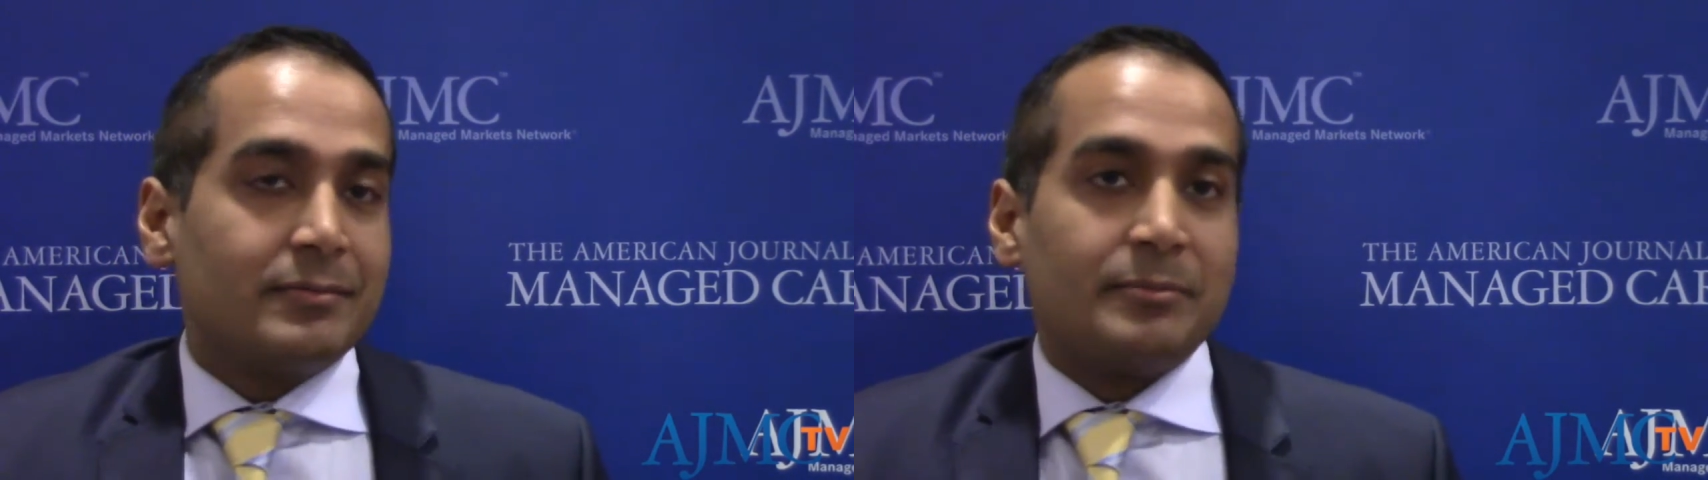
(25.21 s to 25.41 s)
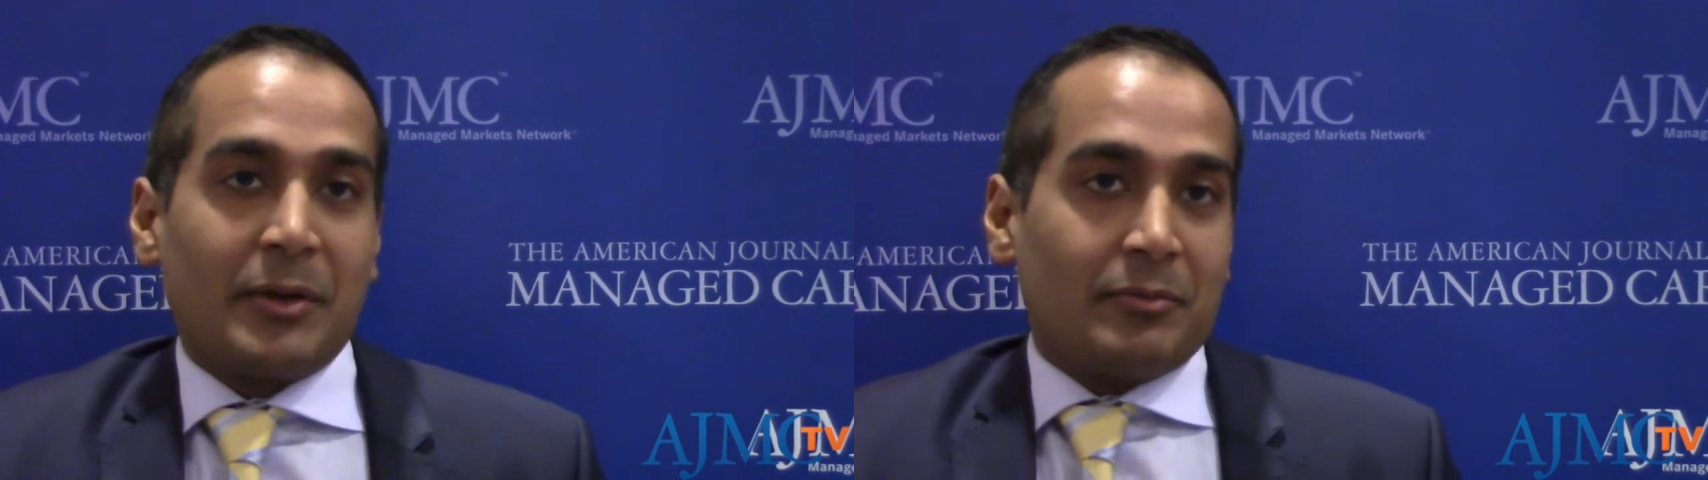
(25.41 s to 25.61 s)

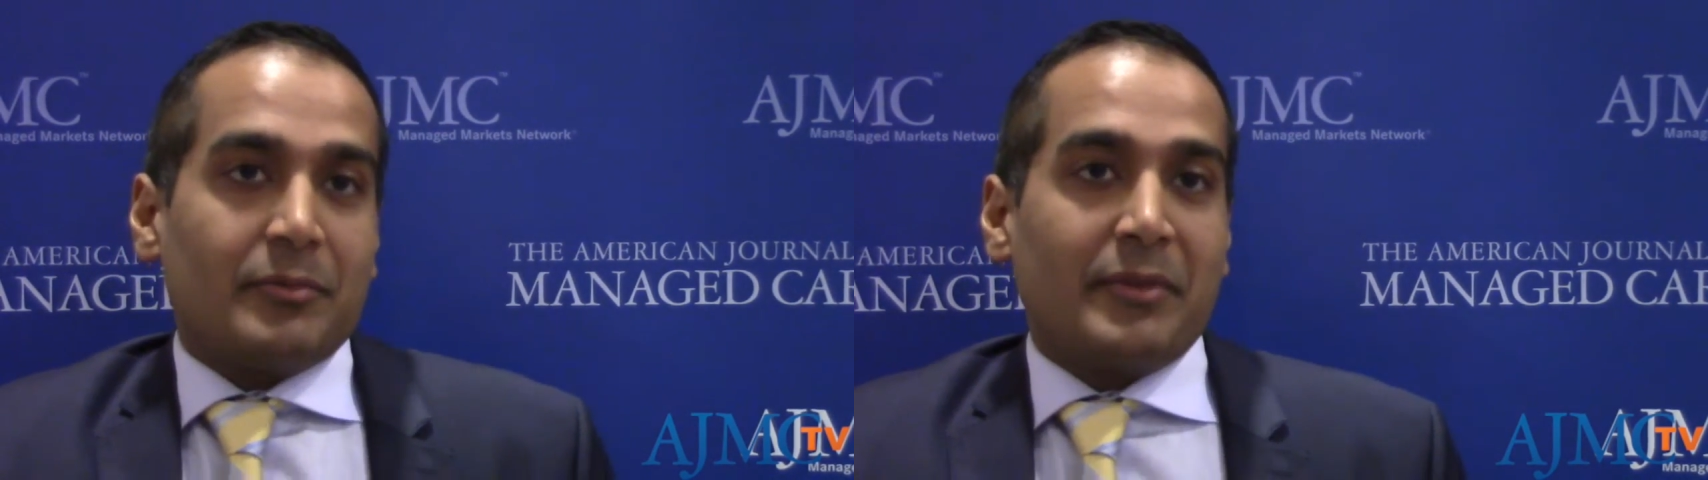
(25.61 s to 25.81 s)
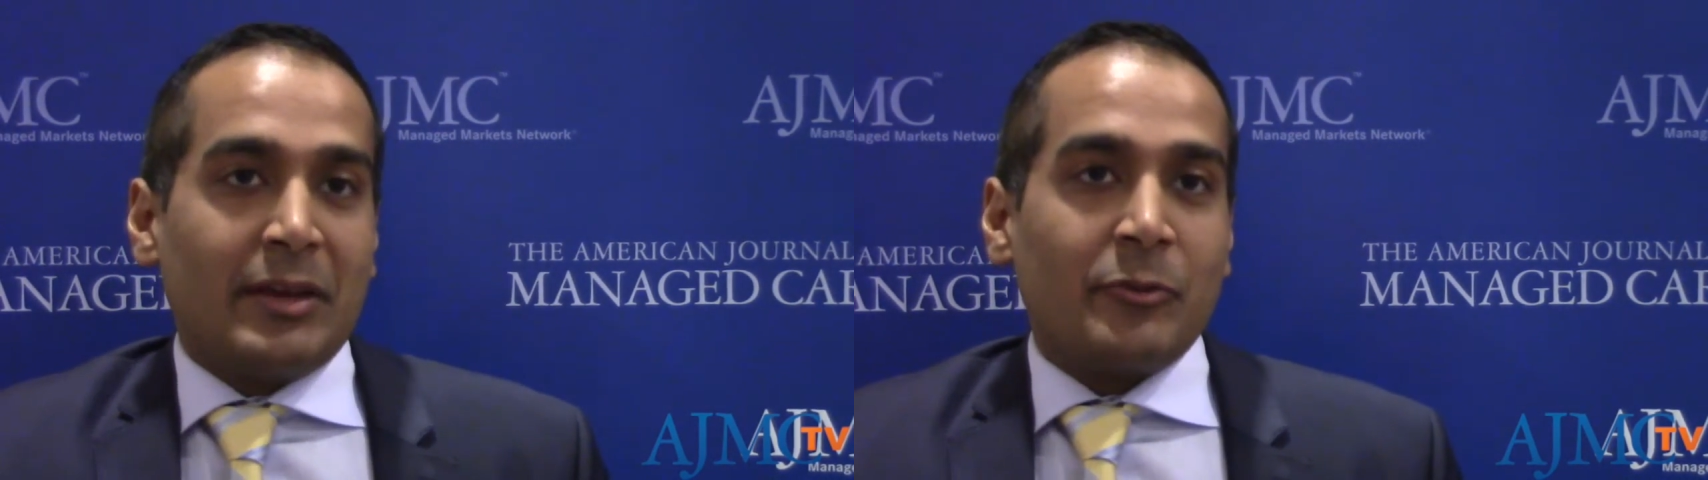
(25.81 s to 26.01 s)
but
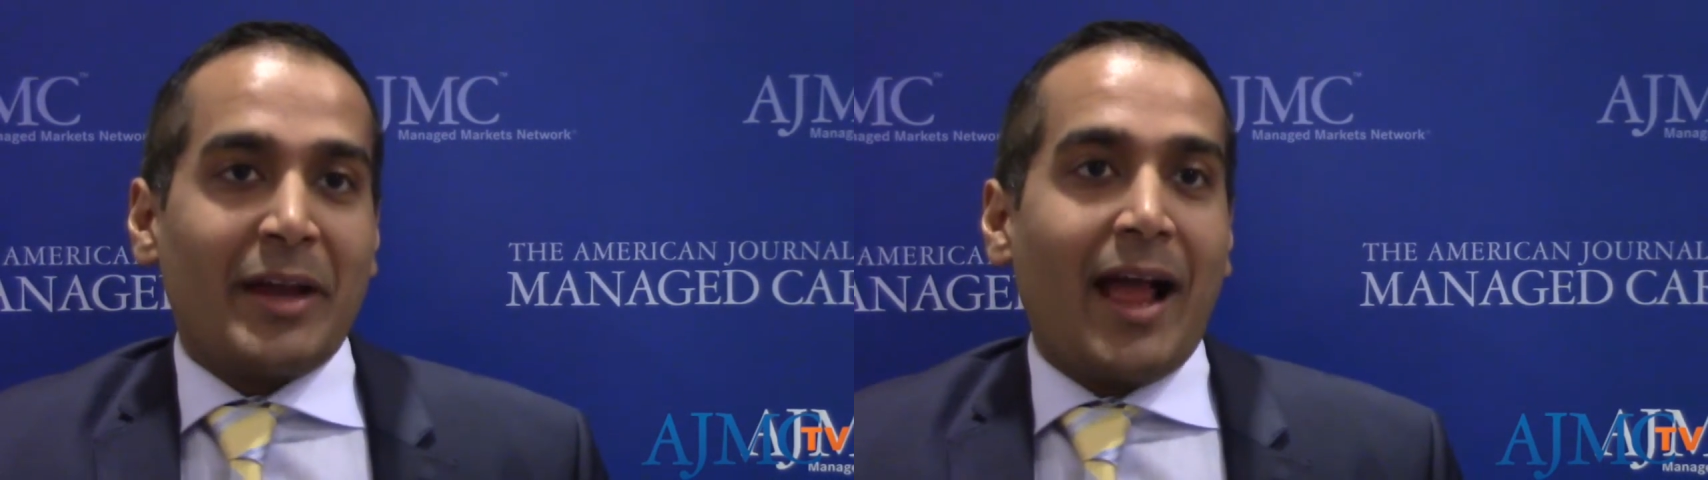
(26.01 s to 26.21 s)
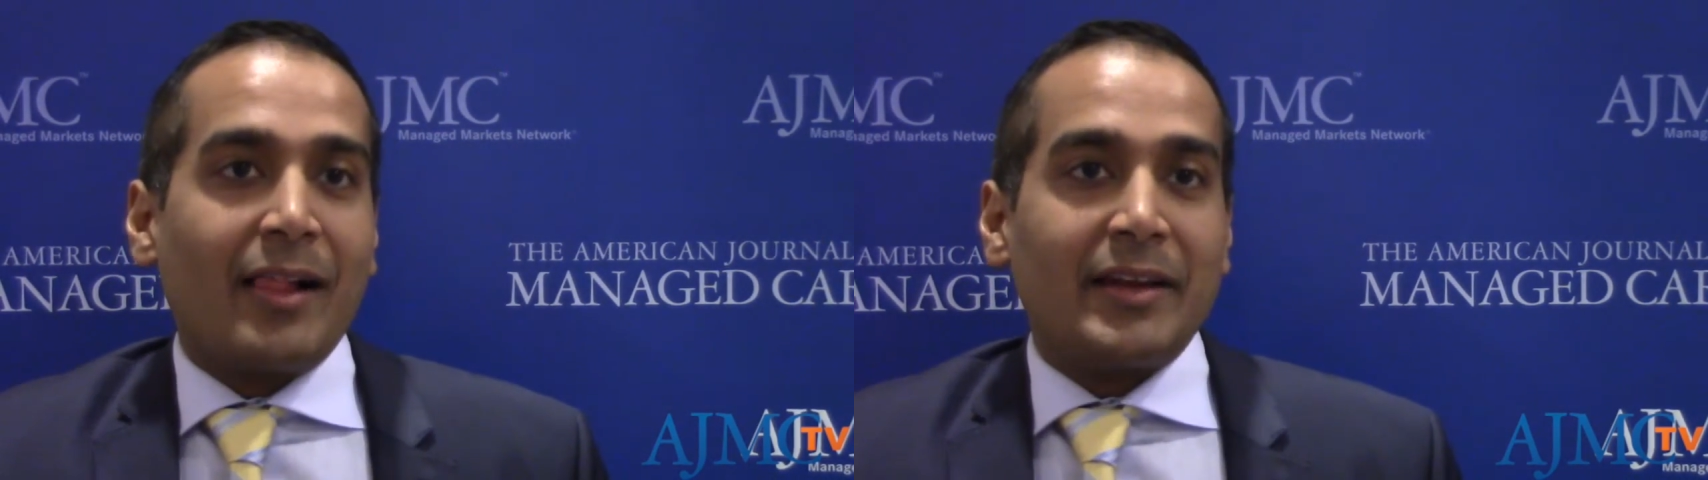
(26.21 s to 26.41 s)
in
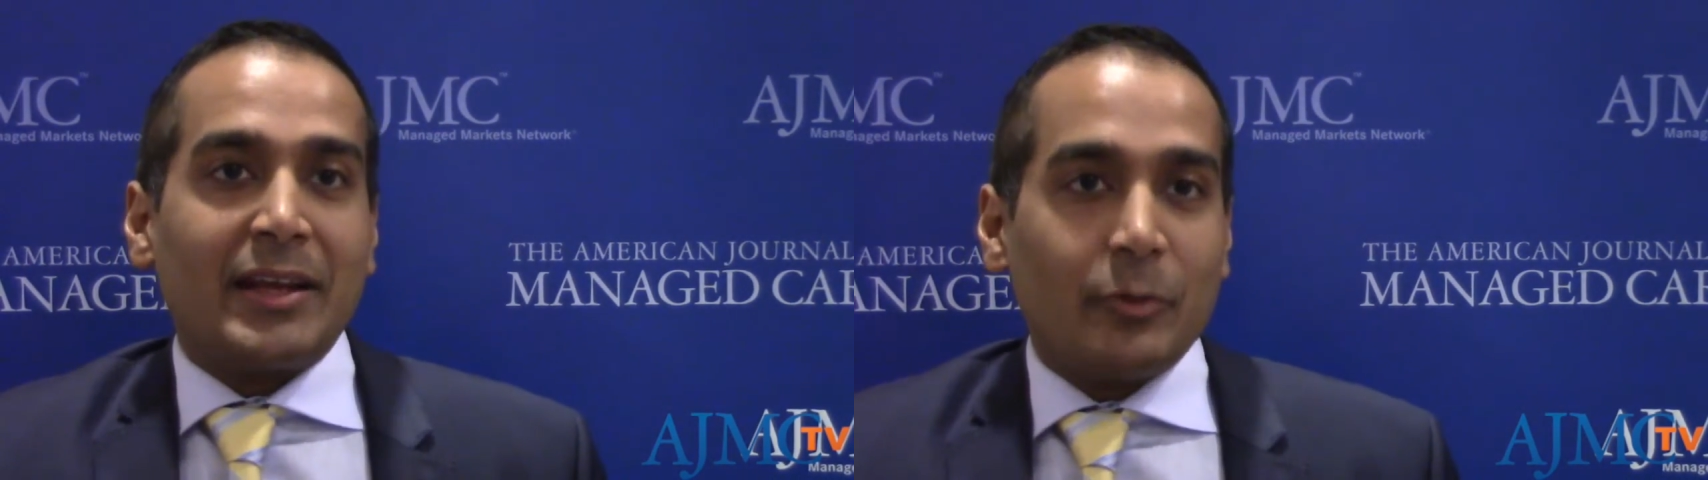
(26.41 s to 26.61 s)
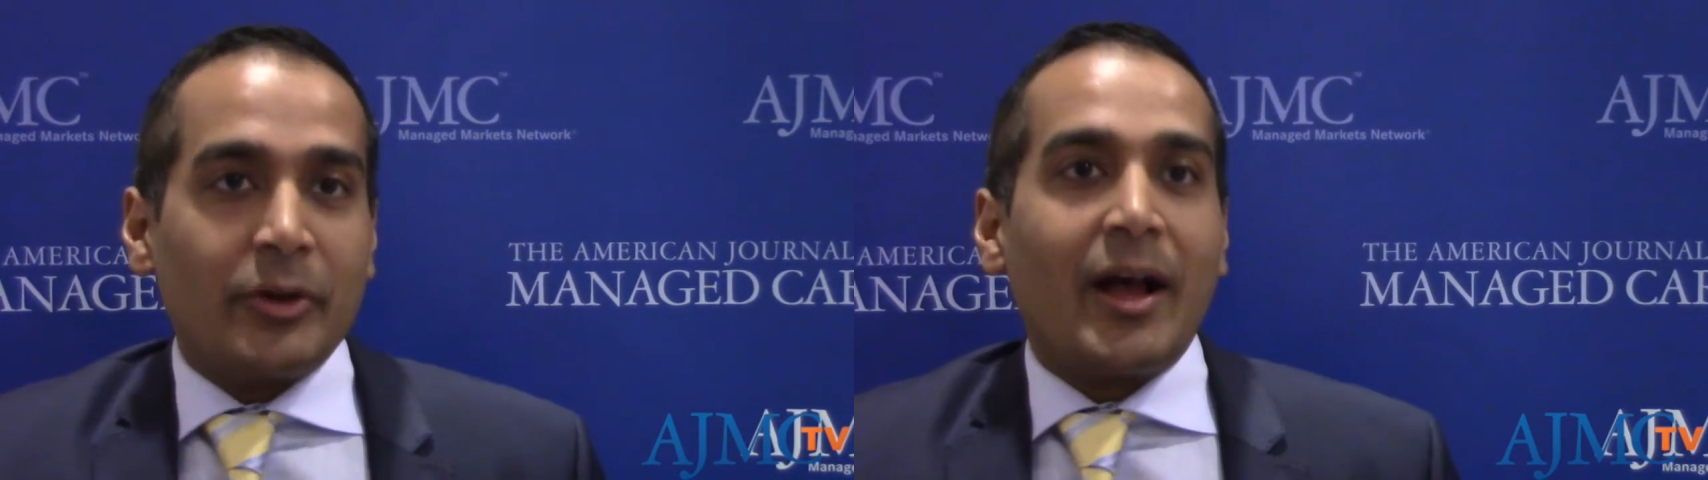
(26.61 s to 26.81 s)

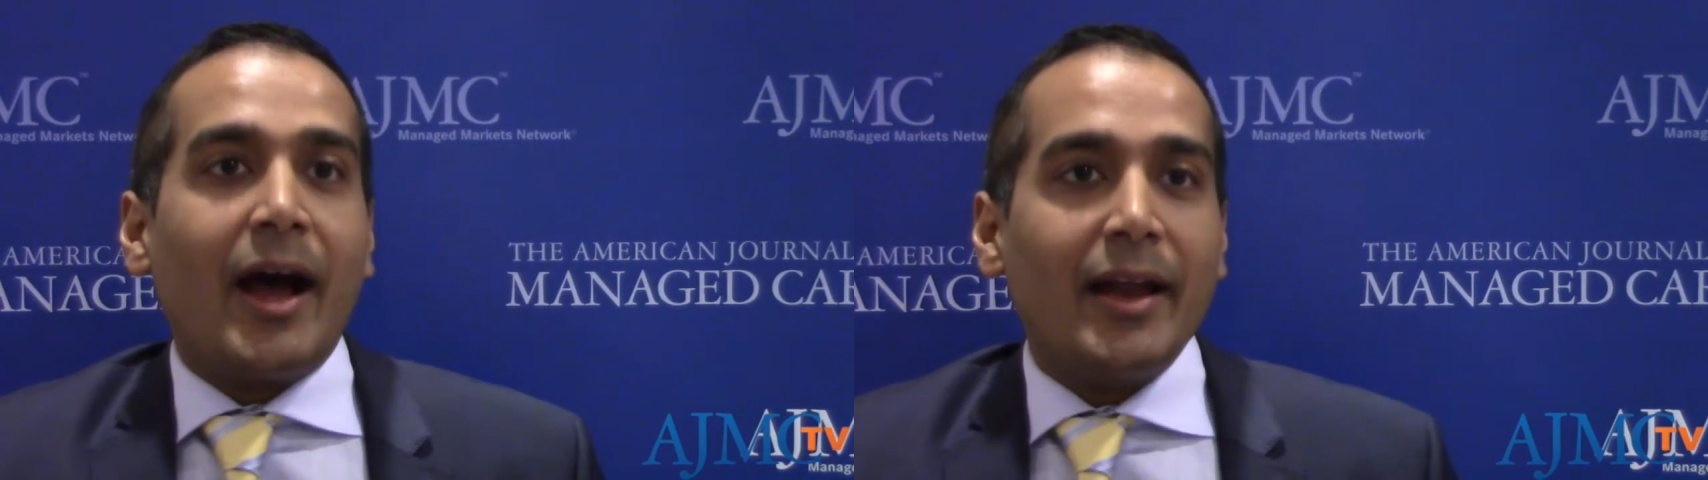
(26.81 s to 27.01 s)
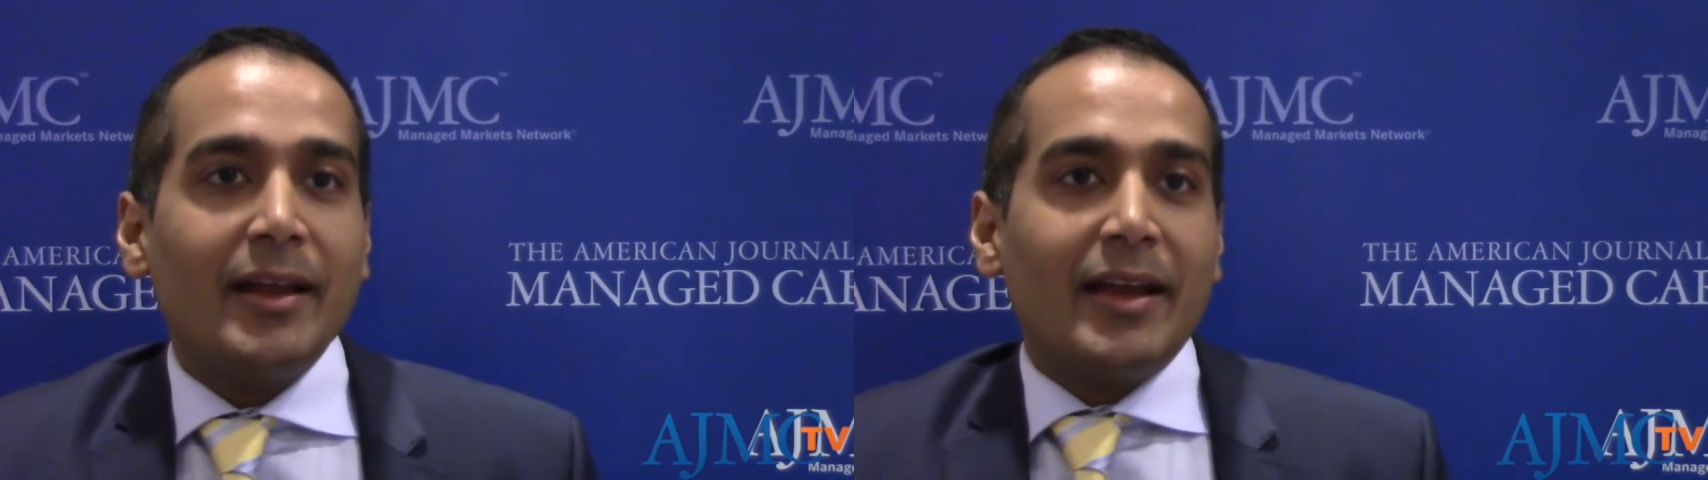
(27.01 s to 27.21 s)
reality, we're not.